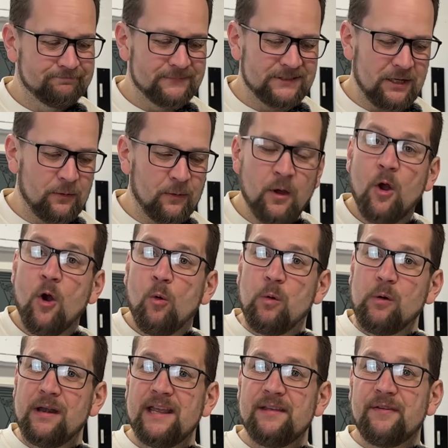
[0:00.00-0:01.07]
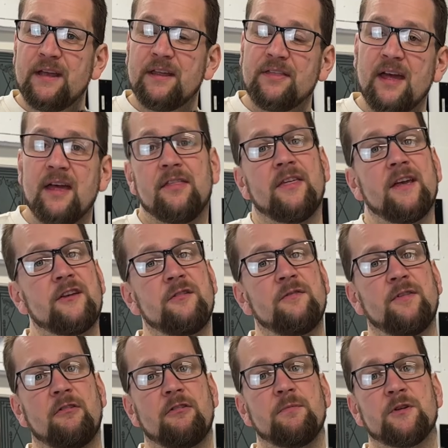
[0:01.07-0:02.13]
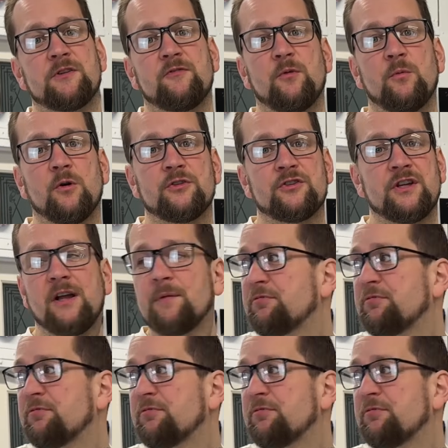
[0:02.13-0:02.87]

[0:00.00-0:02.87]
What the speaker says: So we'll leave it at that. Thank you very much for watching.